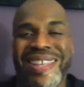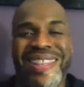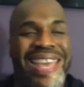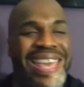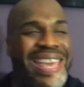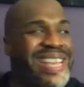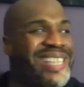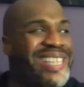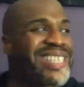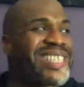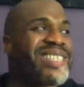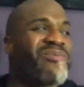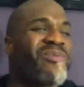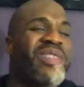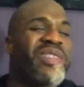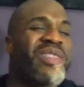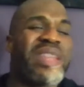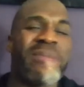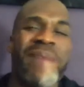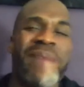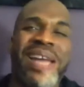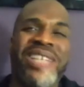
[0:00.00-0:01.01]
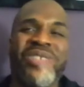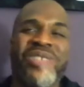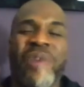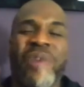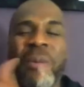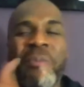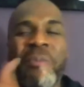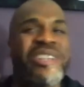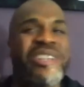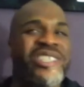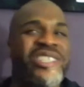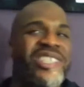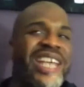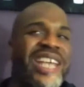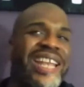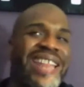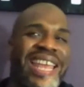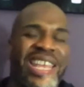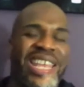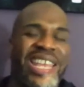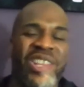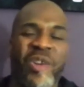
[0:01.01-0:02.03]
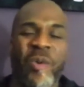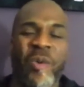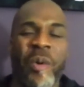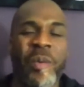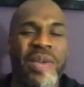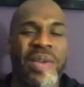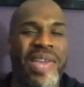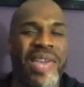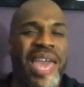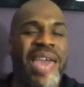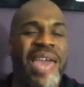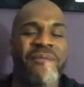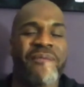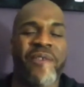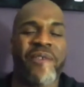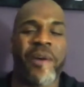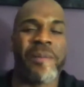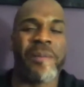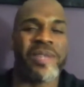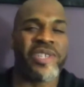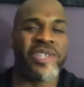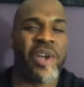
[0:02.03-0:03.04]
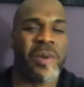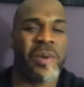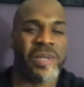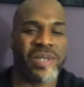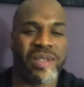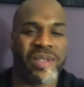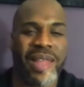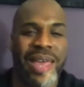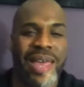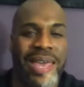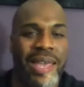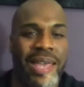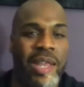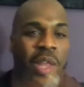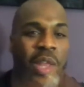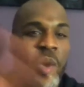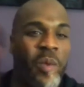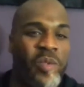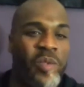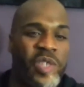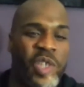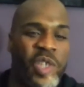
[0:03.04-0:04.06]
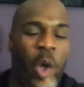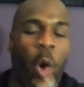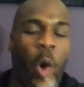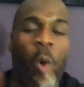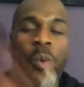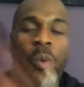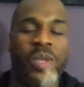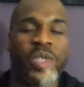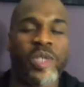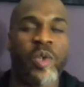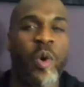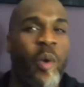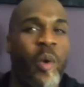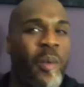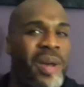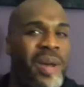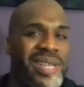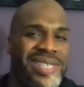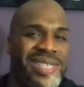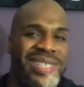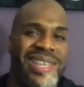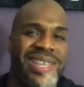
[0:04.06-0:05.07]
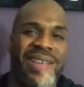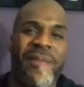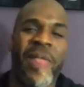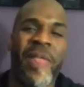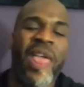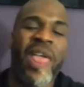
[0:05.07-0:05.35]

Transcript: Like, it just really made you appreciate, like, you know, where we came from in terms of, like, you know, just old school wrestling